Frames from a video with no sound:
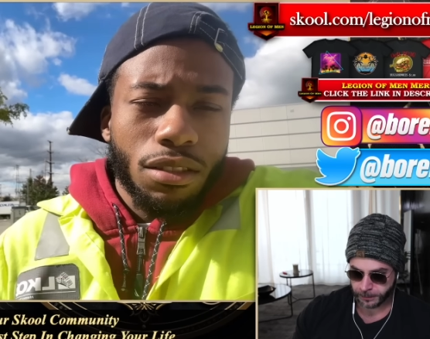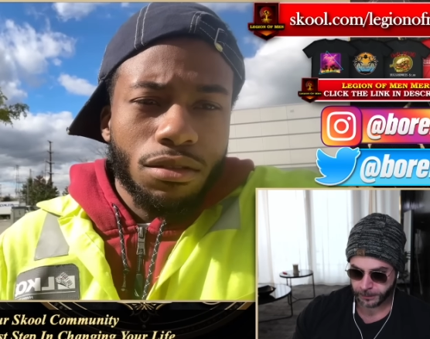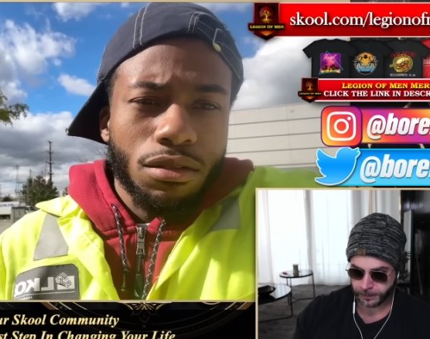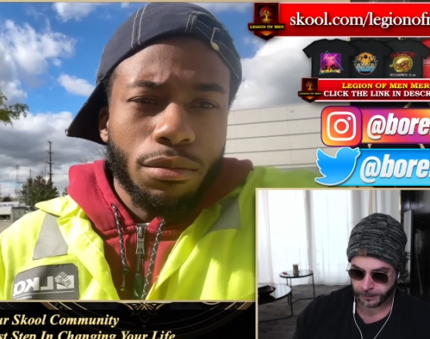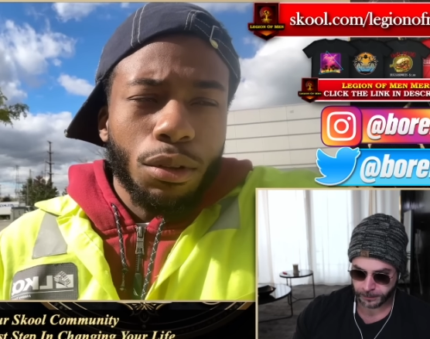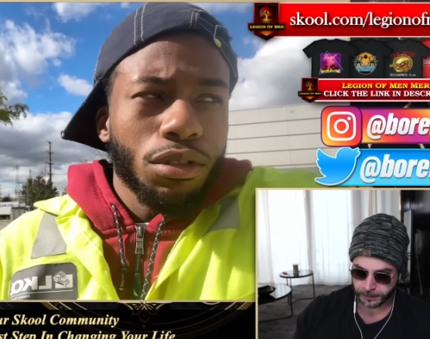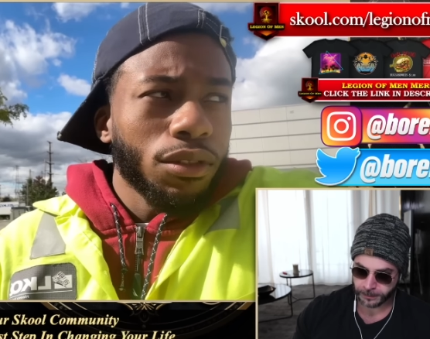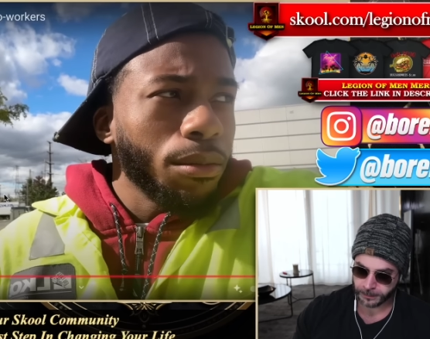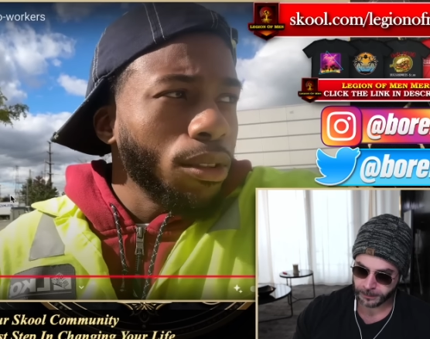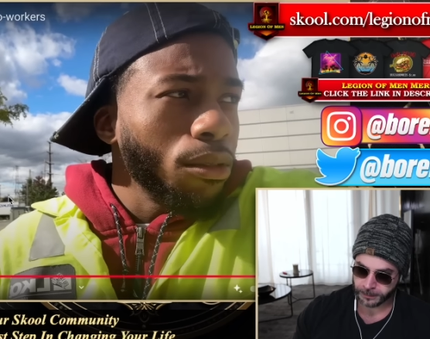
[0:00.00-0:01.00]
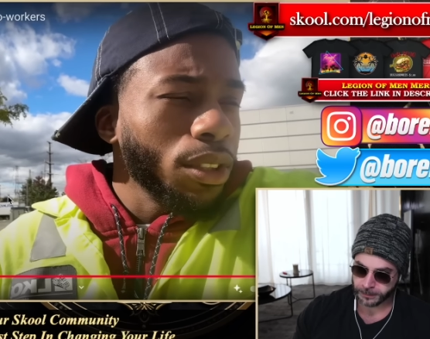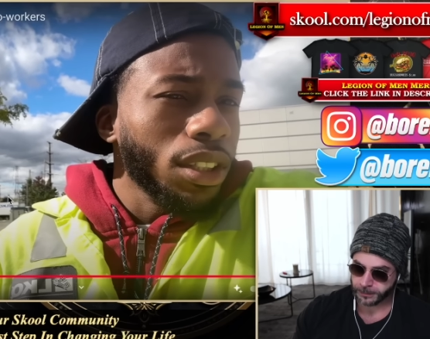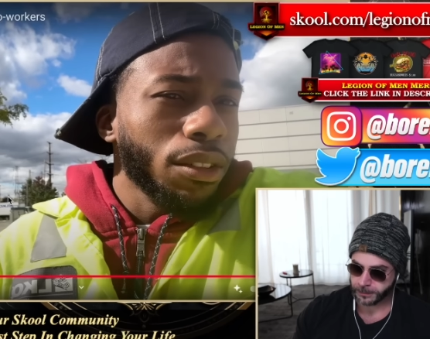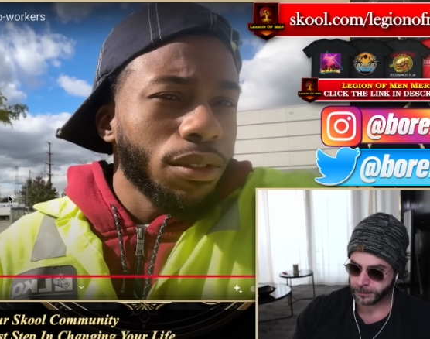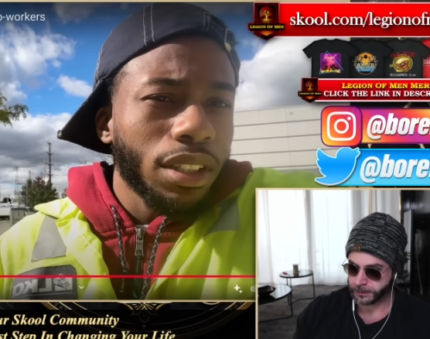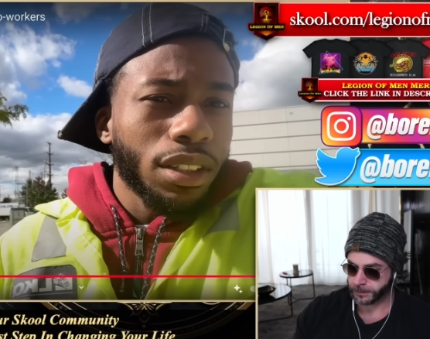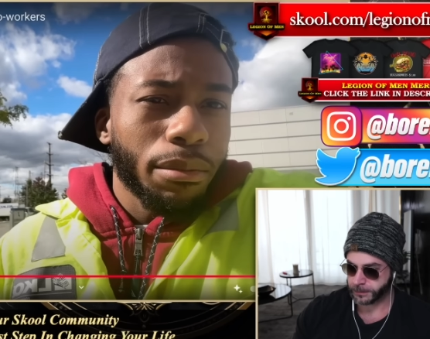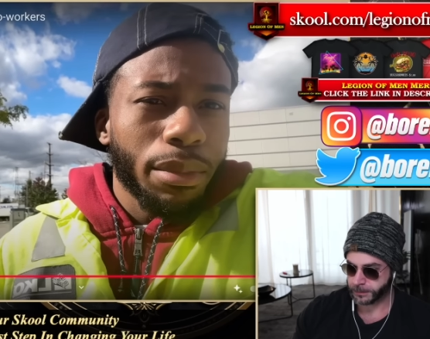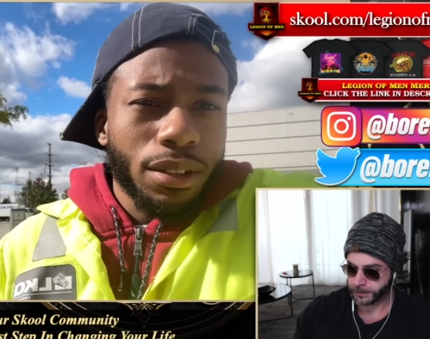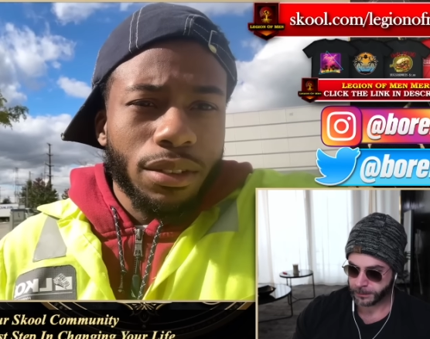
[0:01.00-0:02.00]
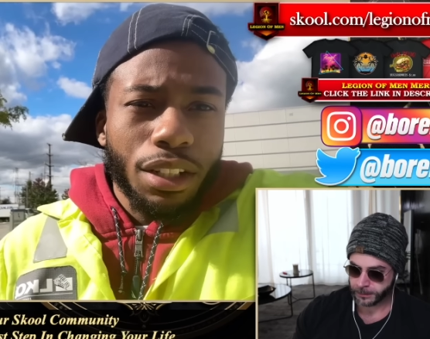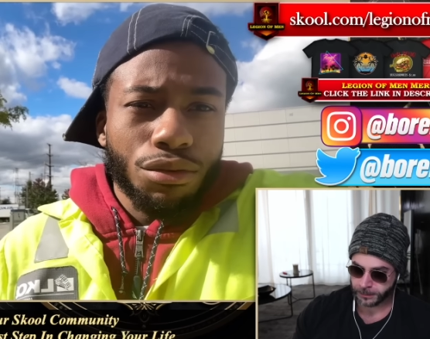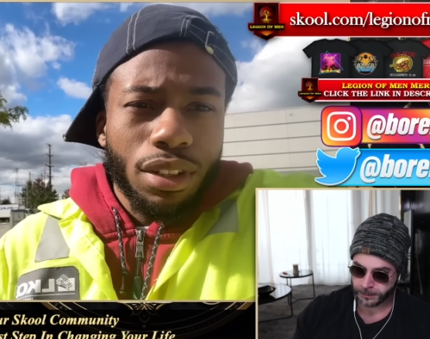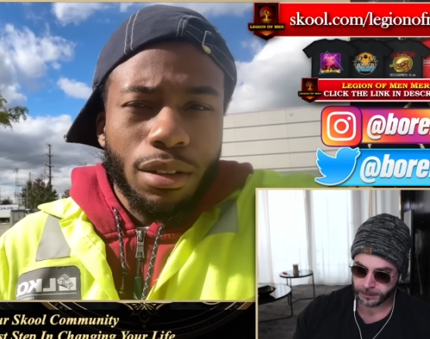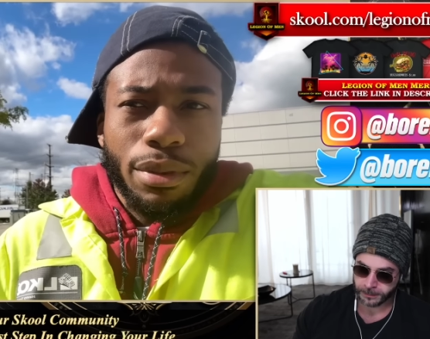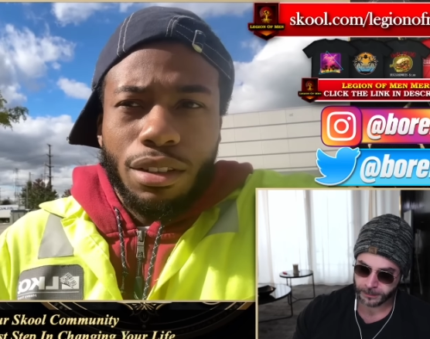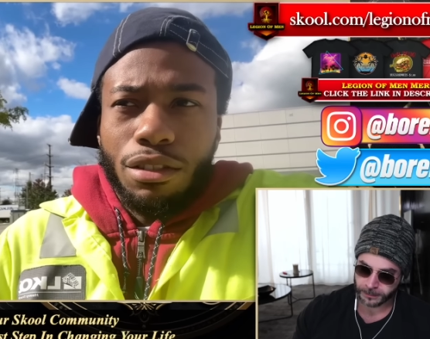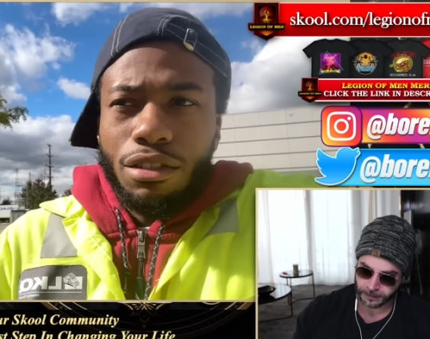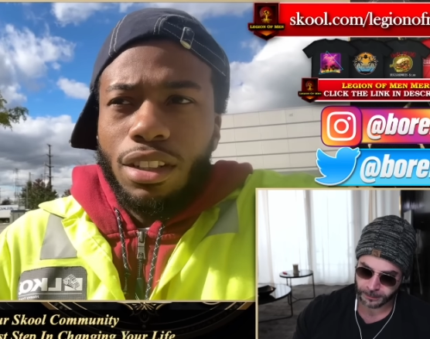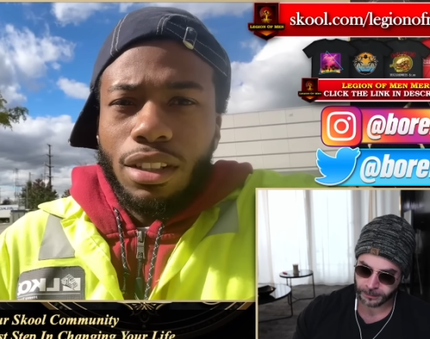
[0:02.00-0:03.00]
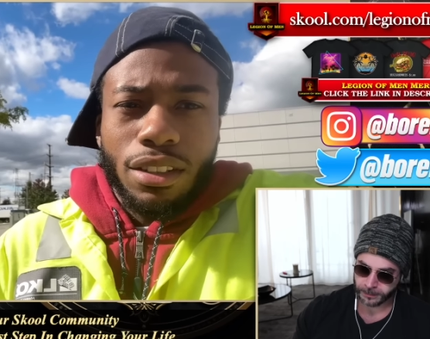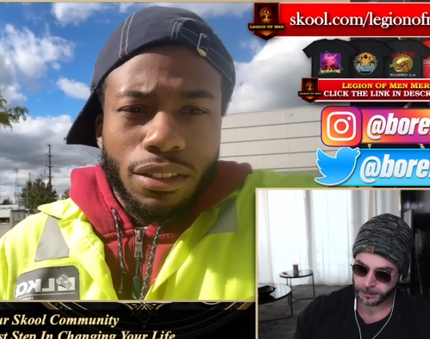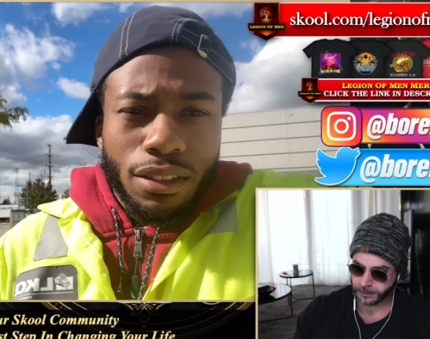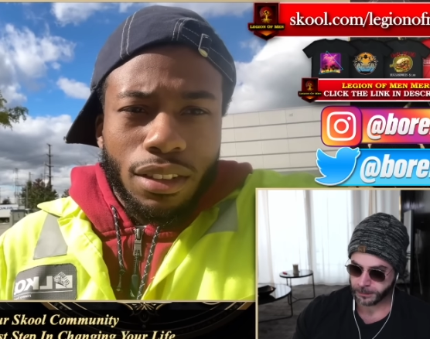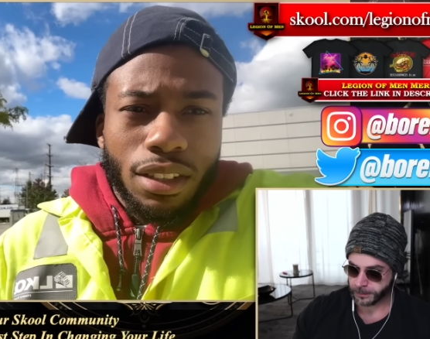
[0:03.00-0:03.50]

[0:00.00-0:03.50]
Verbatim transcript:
Speaker 1: They don't, most of them don't really look for nothing bigger. That's why they be stuck.